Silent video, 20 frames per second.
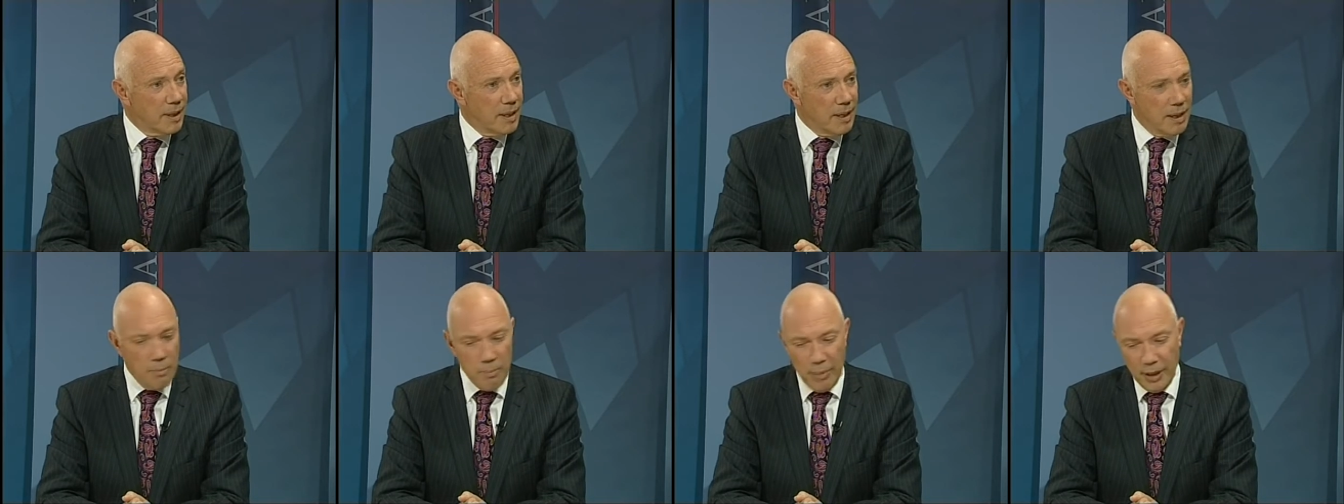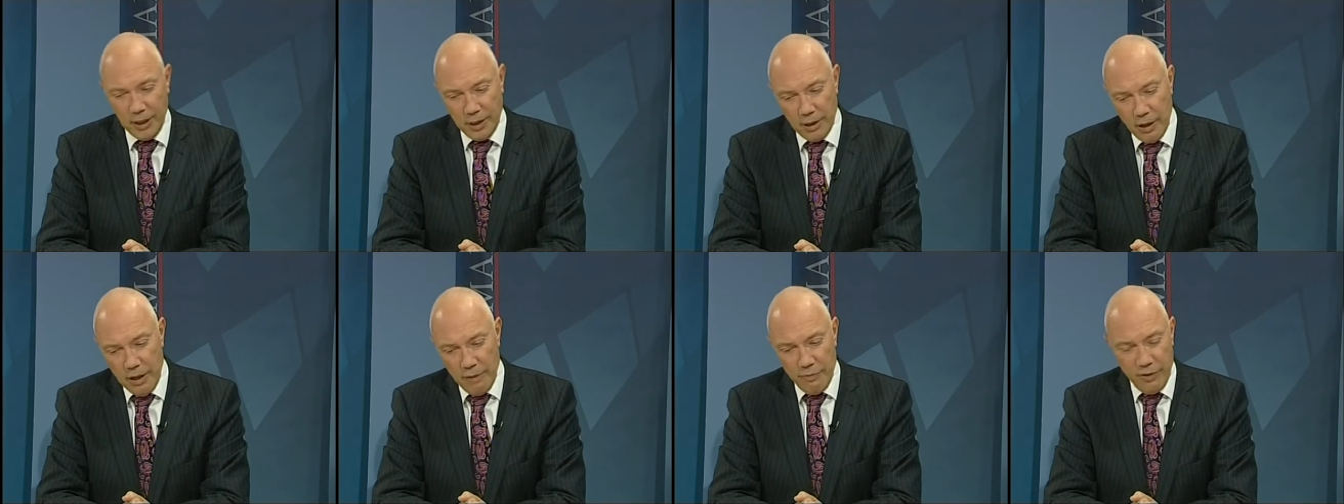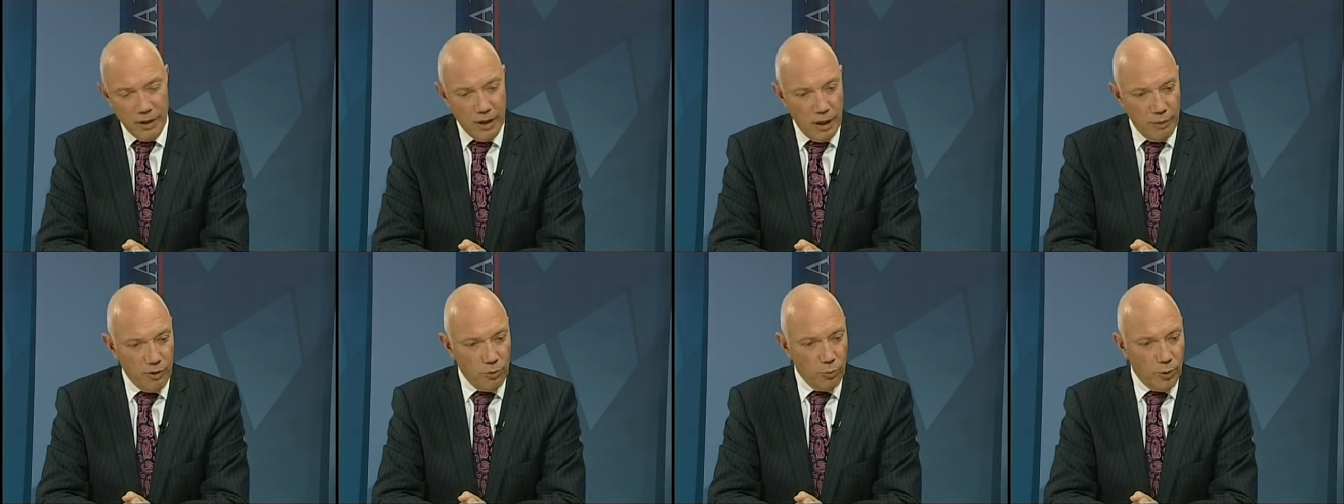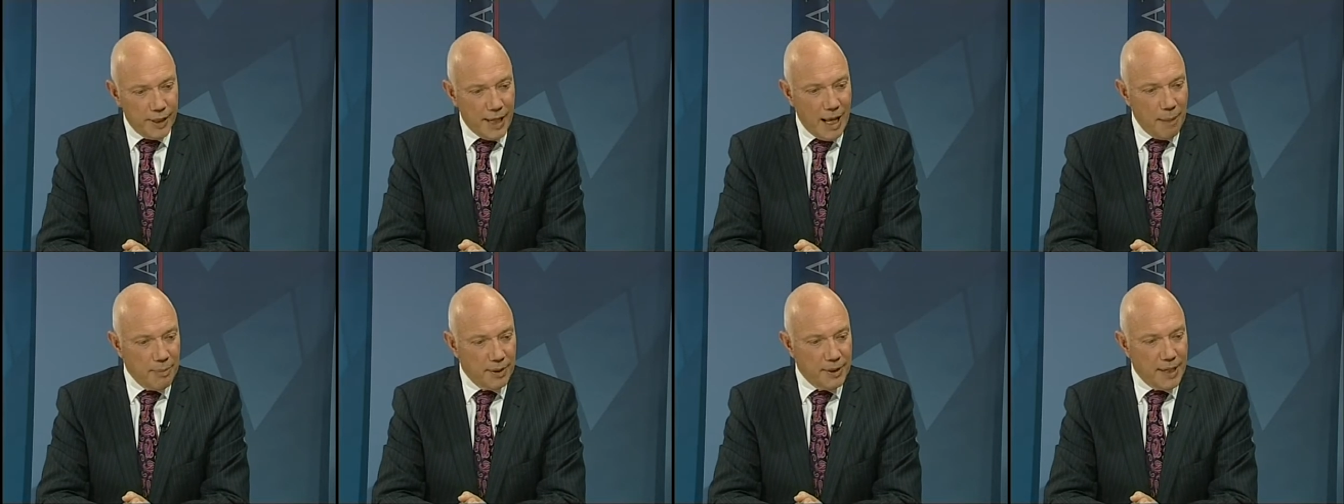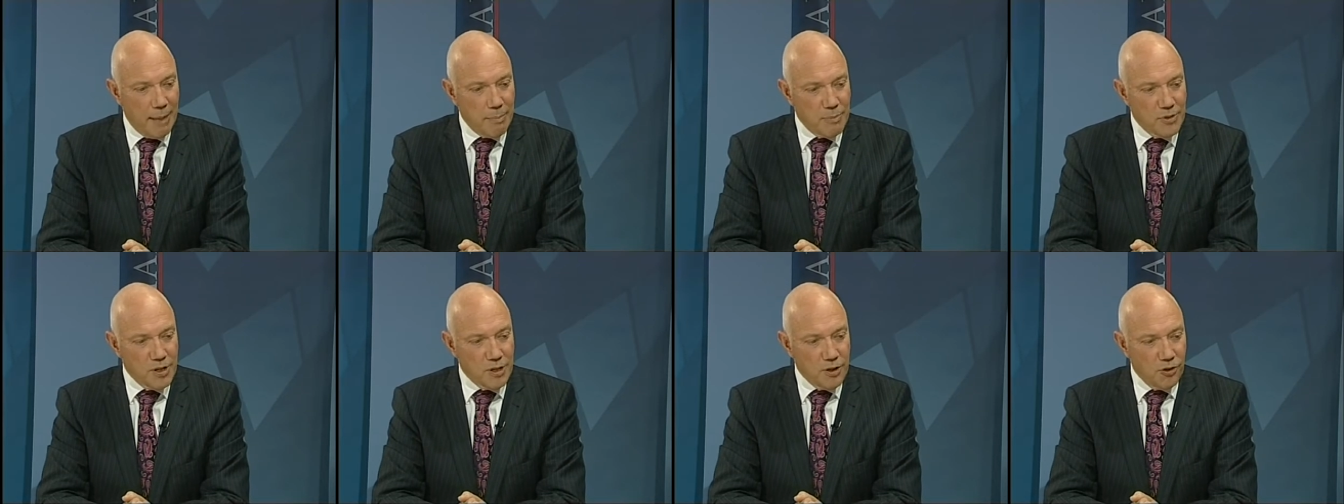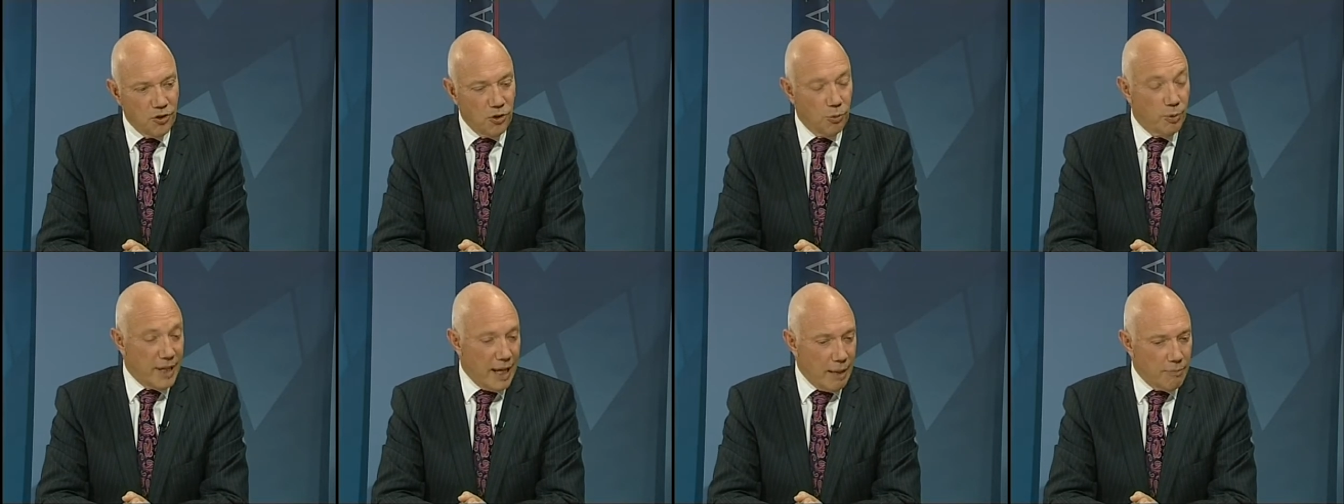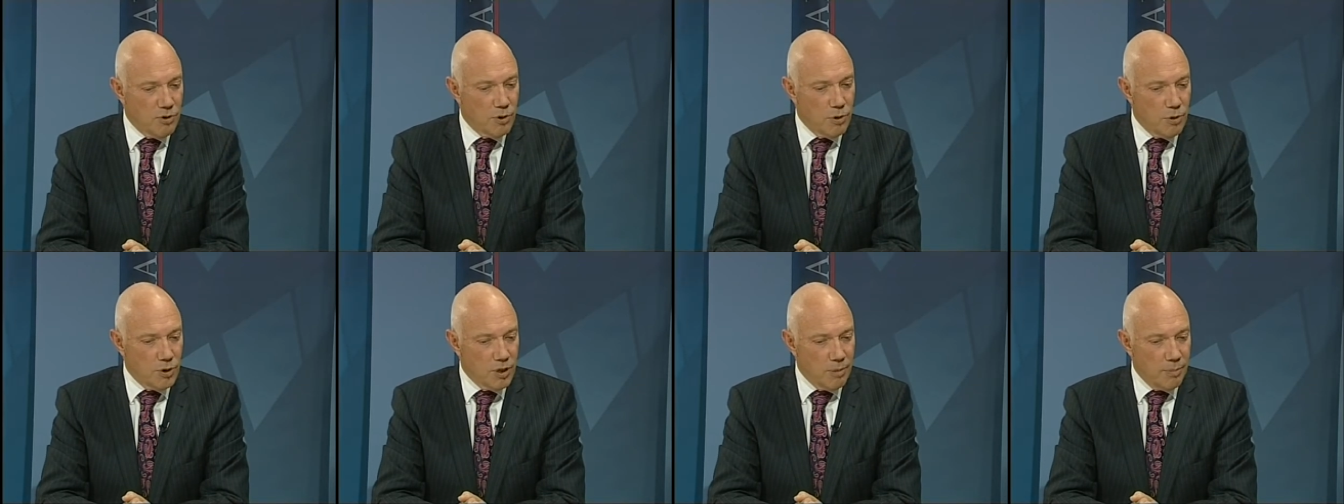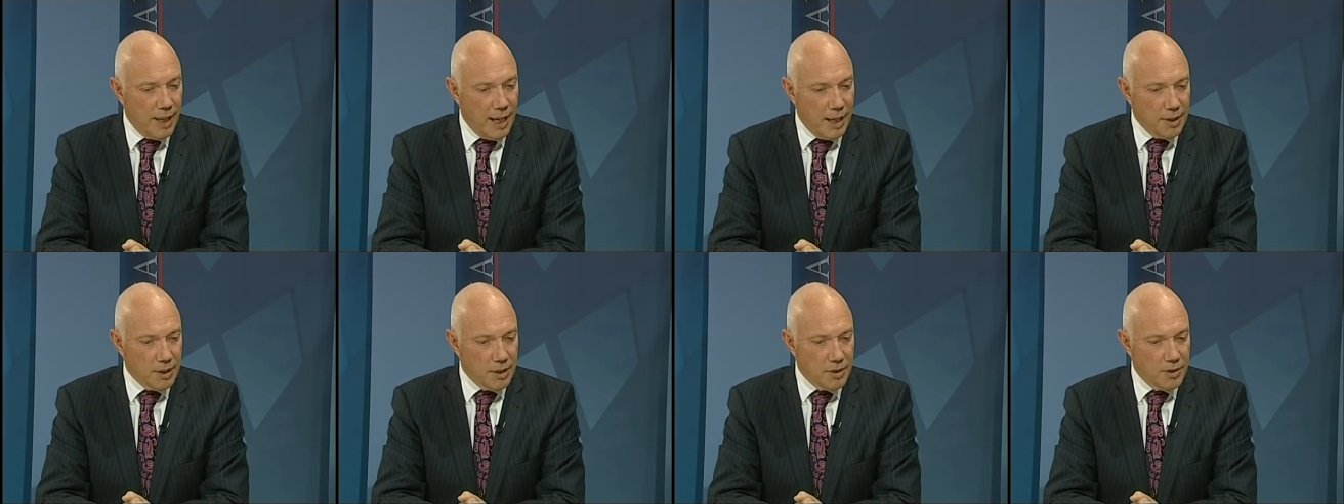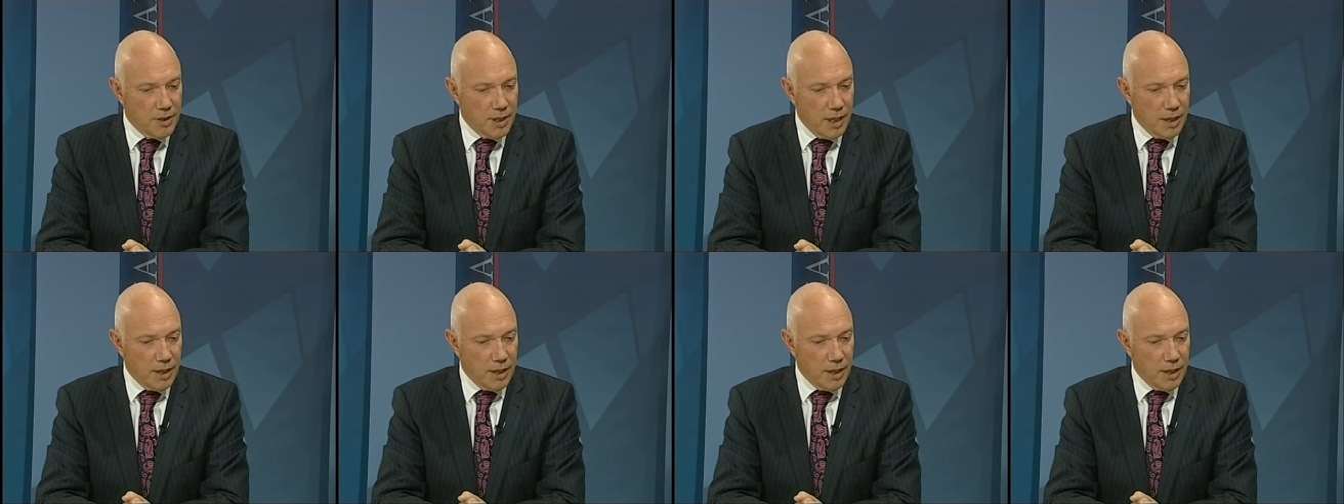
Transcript: Okay. But, you know, if, it, if and when that becomes an issue, we have talked about it.